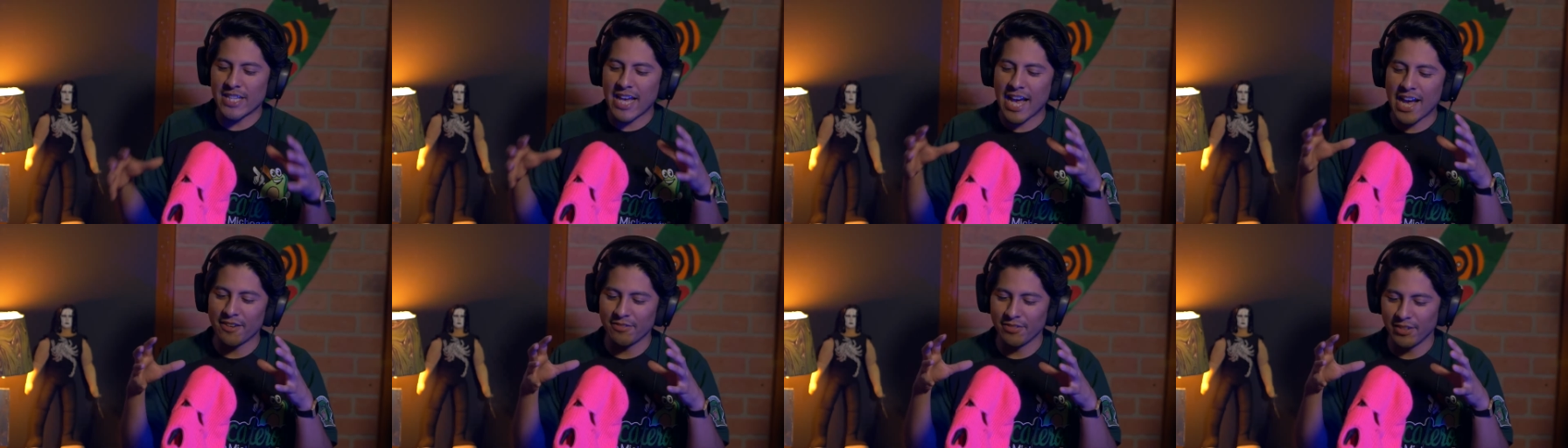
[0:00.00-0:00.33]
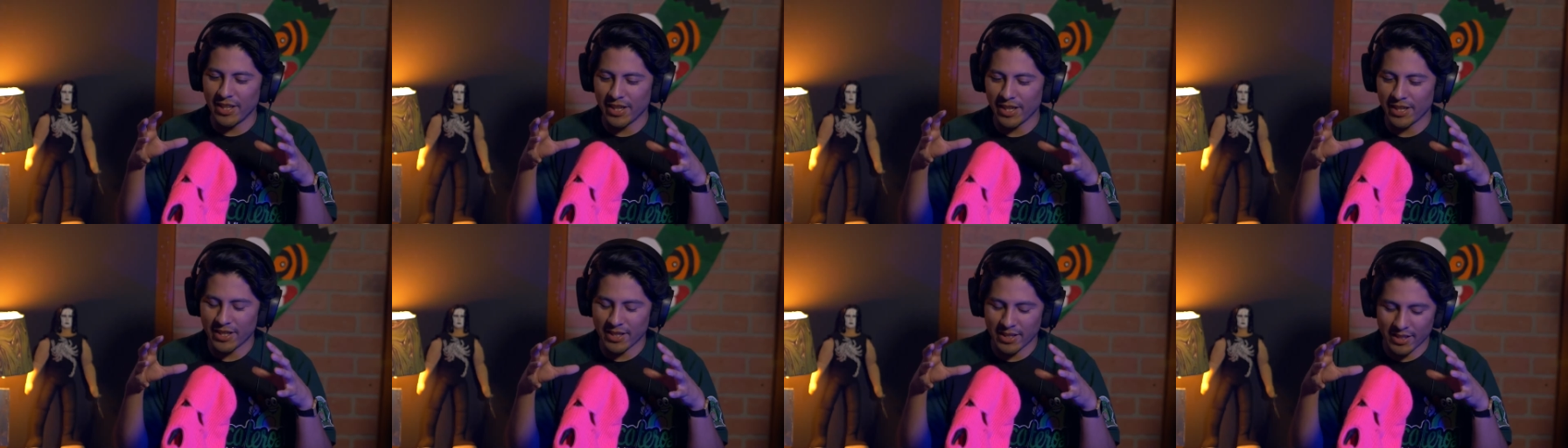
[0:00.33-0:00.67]
have
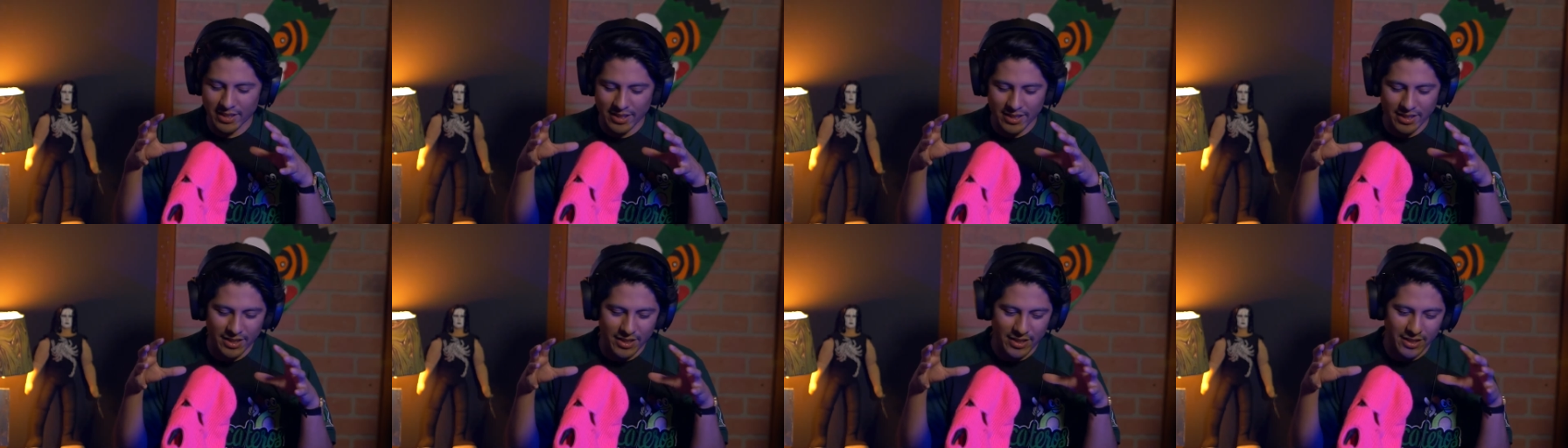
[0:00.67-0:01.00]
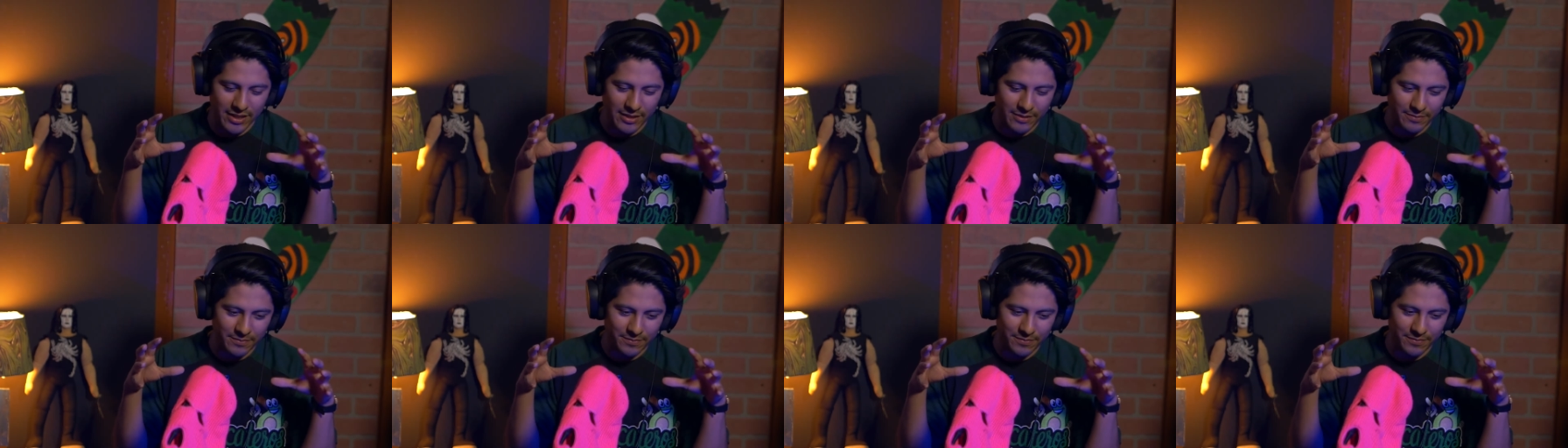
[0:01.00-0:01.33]
like
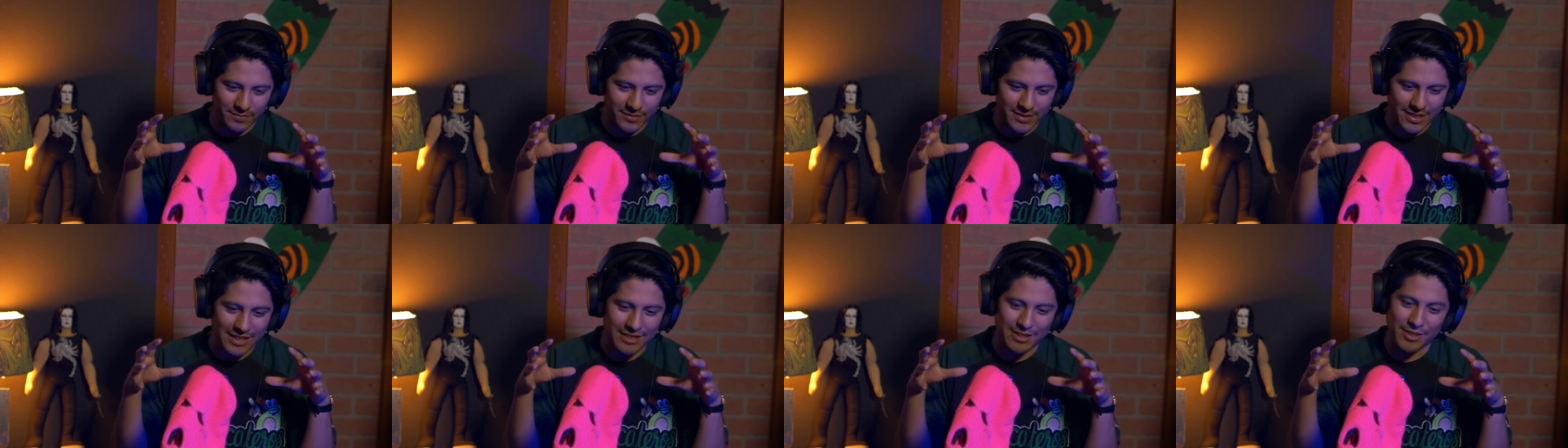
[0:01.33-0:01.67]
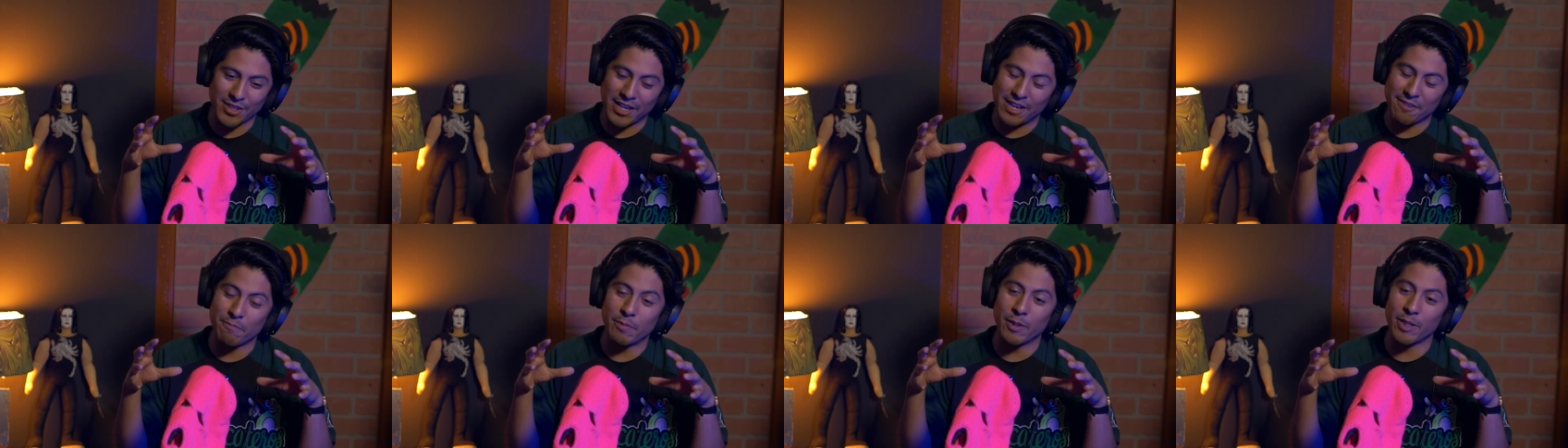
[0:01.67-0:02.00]
um dude,
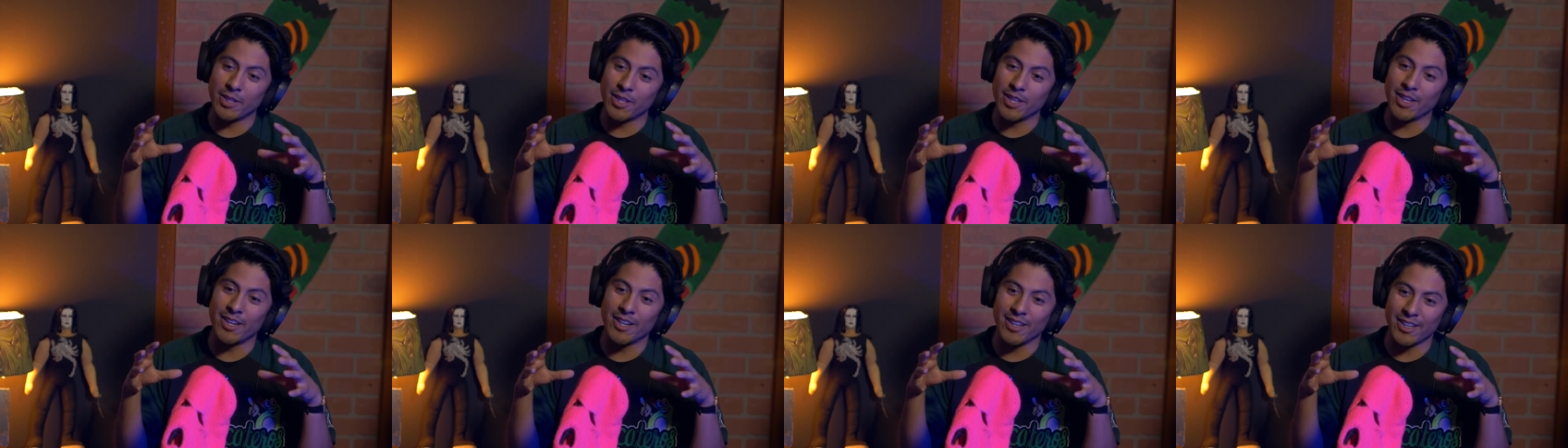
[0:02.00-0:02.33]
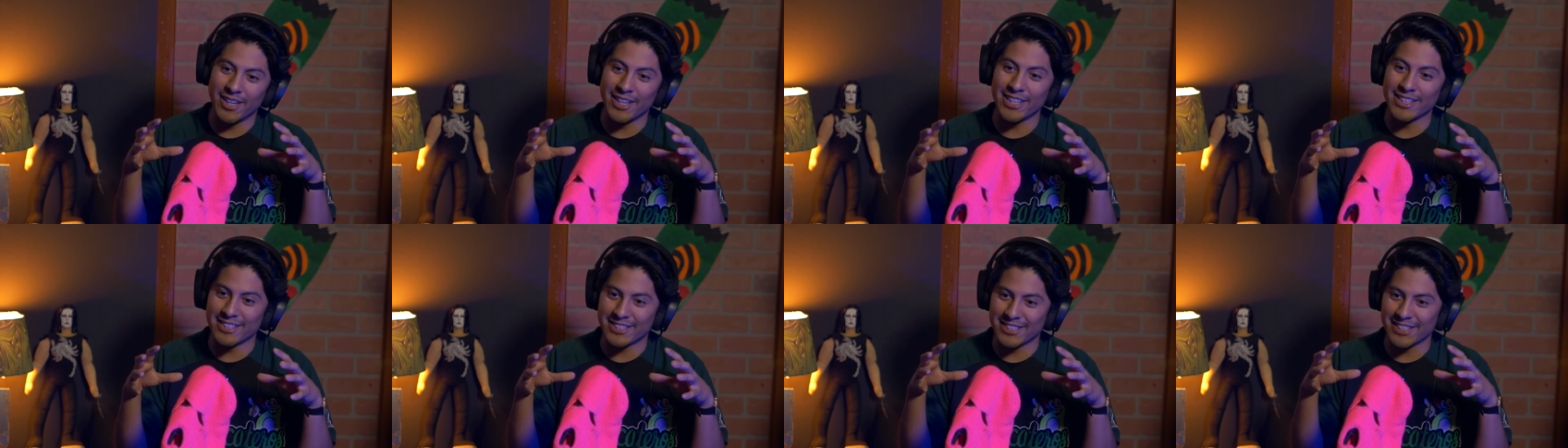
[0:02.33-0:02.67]
I've been there.
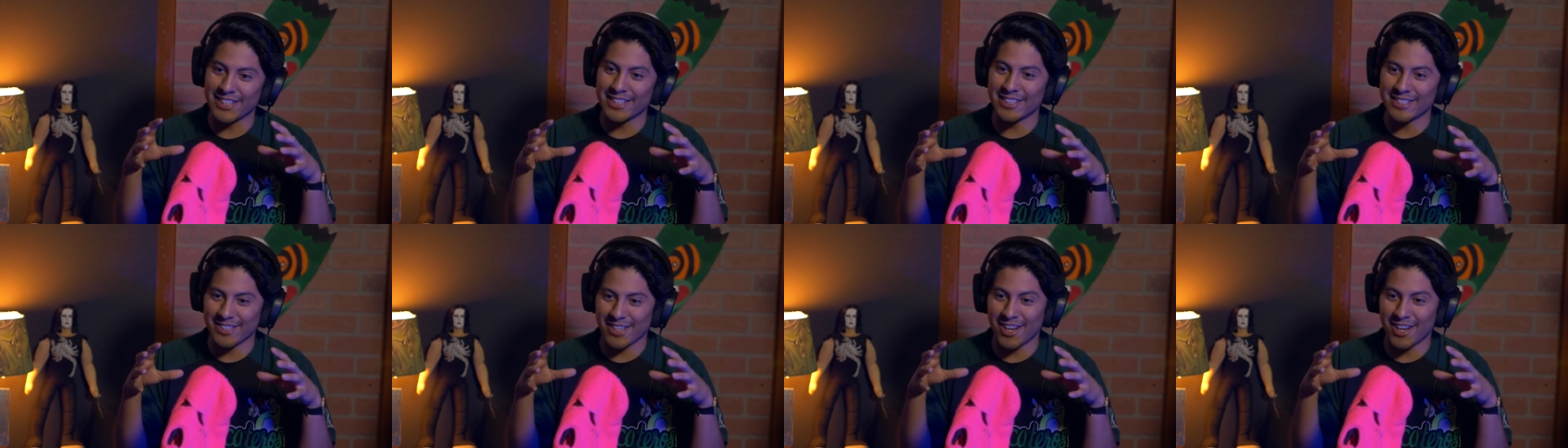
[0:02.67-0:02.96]
It's it's